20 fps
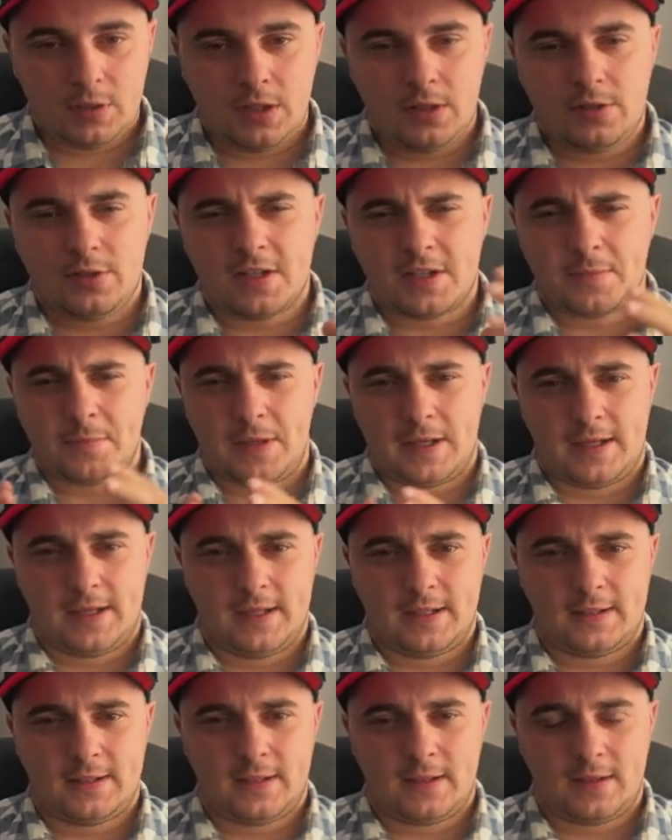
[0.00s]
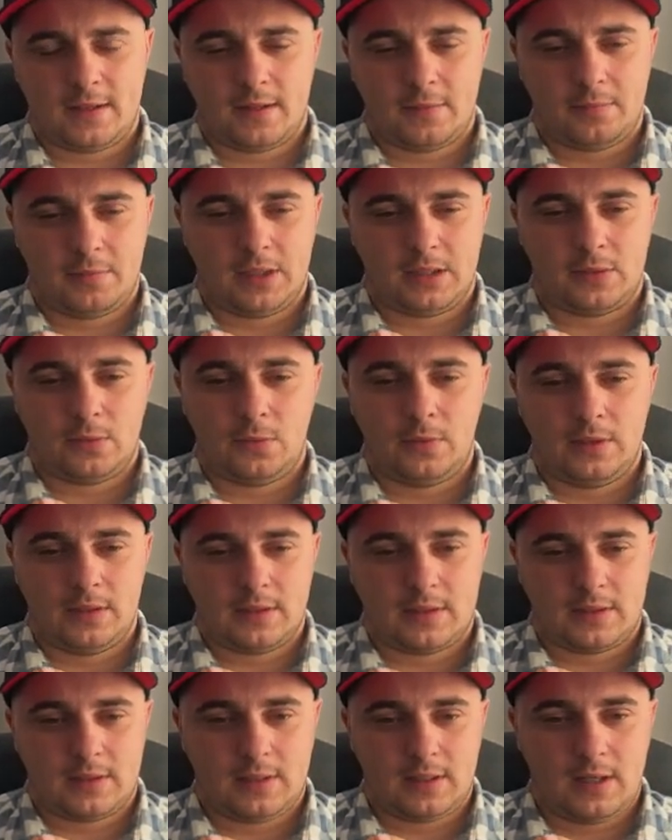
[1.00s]
It's just my guessing, but
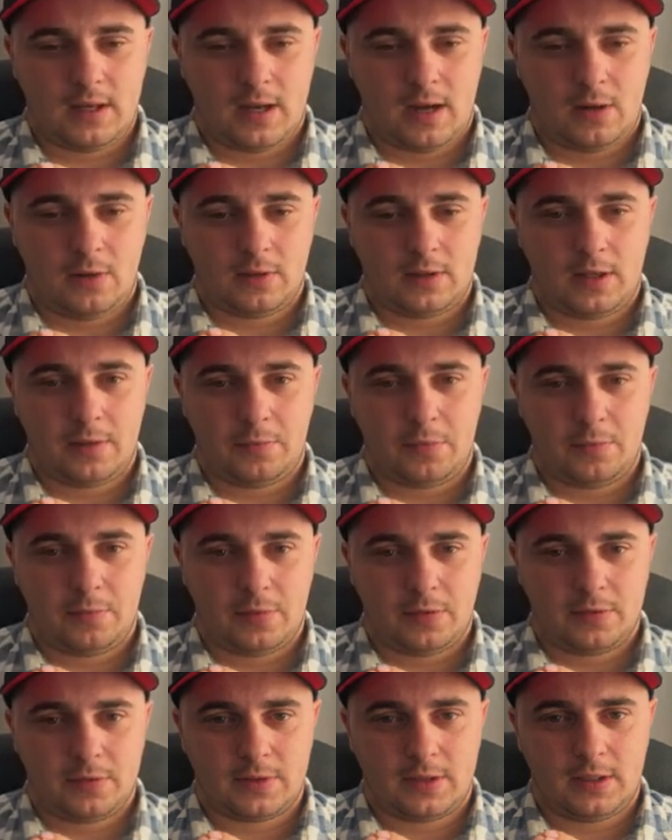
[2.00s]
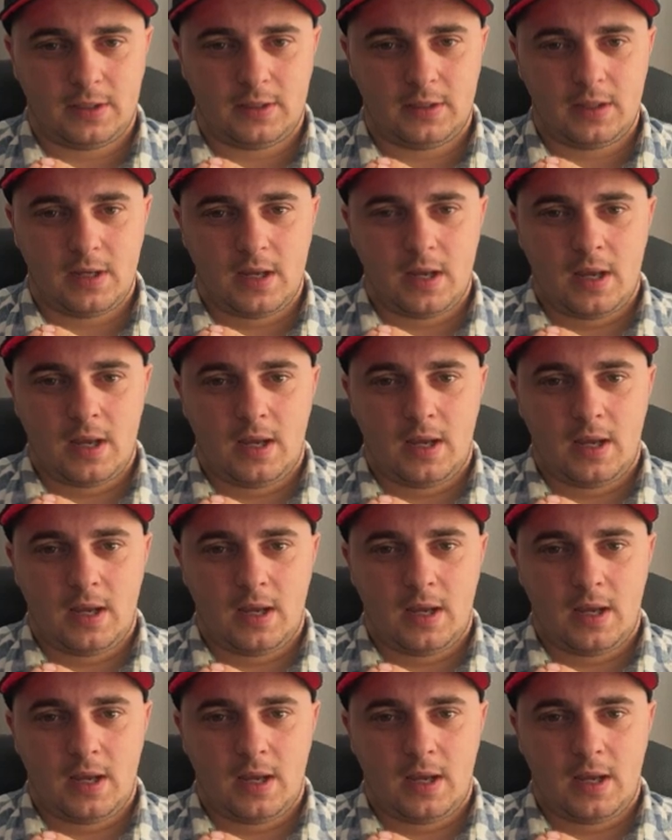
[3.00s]
we'll see. I will keep you posted.